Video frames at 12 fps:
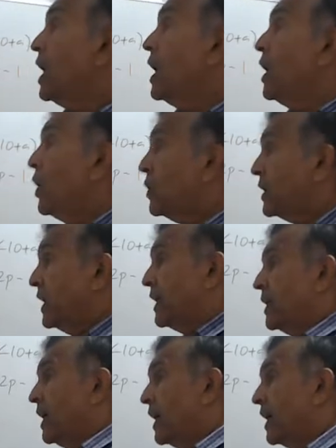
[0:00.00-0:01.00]
Okay.
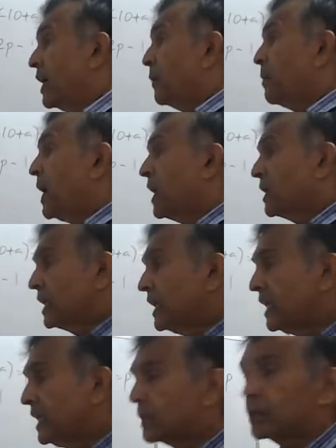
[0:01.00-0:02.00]
Part
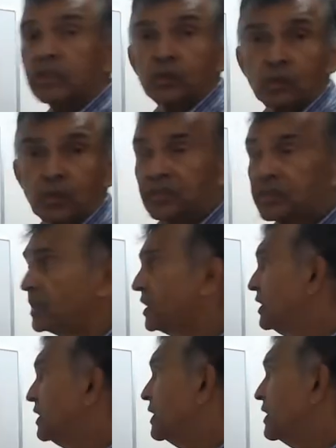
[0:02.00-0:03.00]
E to this question,